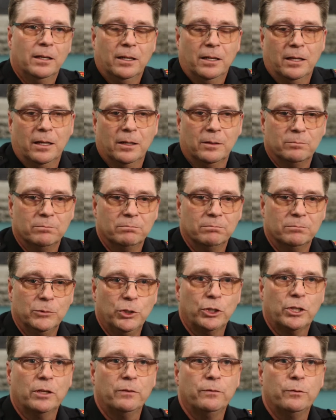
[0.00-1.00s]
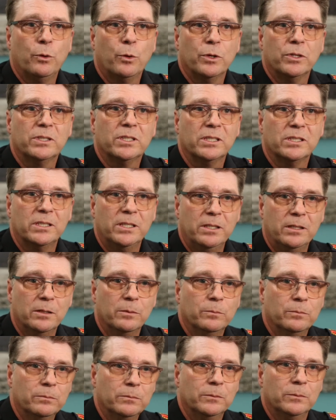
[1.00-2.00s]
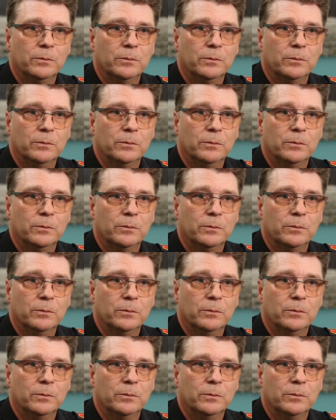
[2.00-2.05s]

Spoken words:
and looking forward to see them